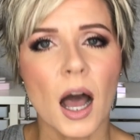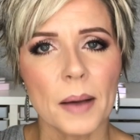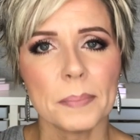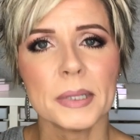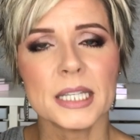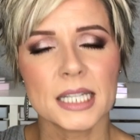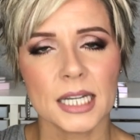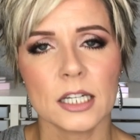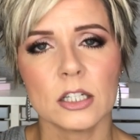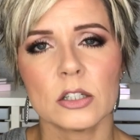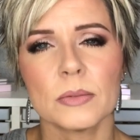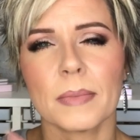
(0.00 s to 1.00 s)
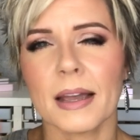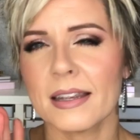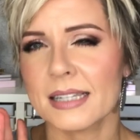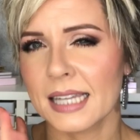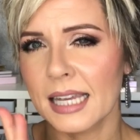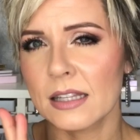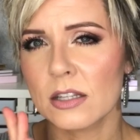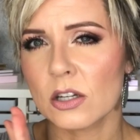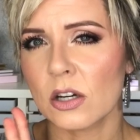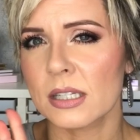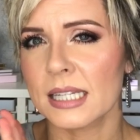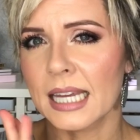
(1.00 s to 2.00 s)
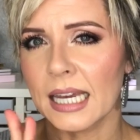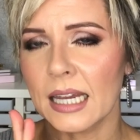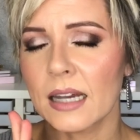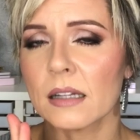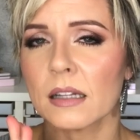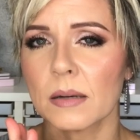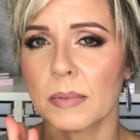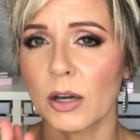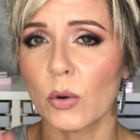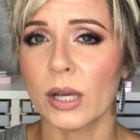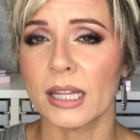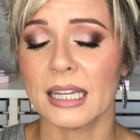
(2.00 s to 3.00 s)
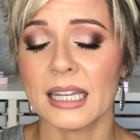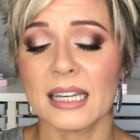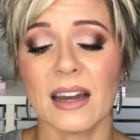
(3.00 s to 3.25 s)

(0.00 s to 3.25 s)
up until my skin starts getting a little bit oily.